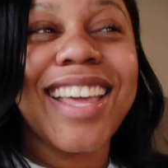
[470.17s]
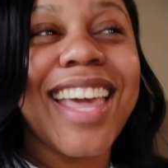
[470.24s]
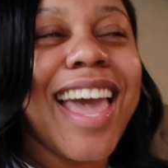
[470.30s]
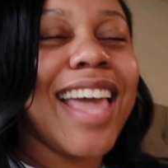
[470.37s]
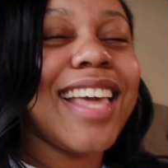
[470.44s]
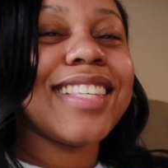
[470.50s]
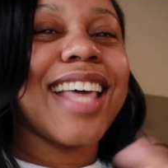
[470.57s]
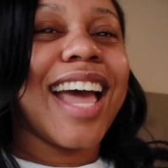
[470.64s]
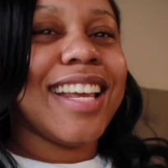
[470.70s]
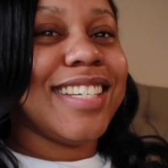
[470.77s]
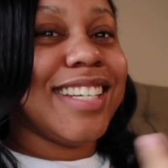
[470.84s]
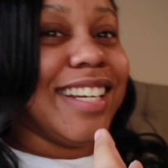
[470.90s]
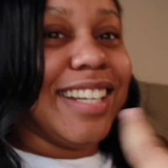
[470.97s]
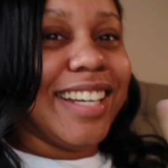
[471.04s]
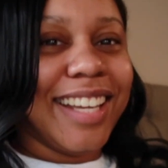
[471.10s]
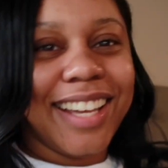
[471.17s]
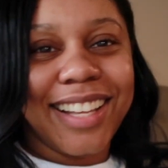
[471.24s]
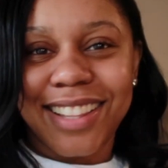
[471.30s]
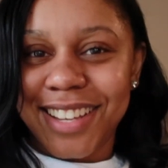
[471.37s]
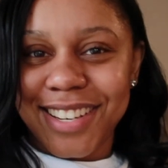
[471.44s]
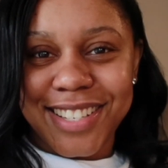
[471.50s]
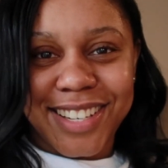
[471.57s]
it's how she
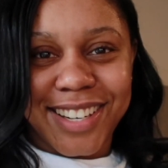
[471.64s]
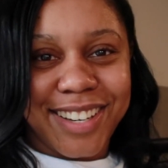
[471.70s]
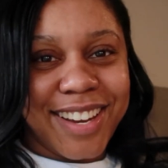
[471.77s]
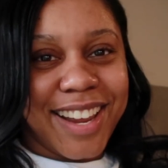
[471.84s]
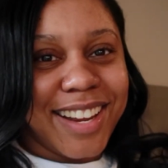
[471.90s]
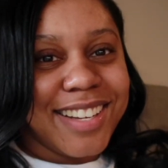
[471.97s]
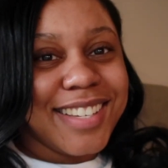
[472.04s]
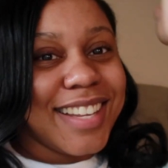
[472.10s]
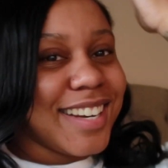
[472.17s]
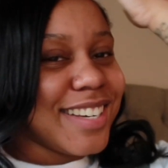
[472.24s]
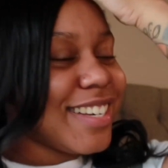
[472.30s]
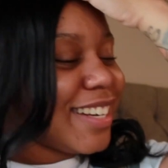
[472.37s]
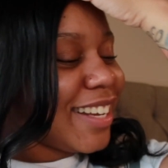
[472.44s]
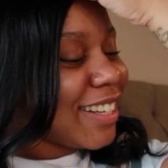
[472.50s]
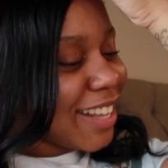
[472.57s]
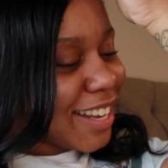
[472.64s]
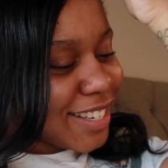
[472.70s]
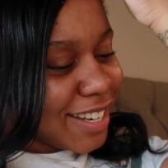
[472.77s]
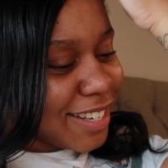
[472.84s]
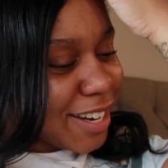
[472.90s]
did that shit. Like, it's how she did that shit,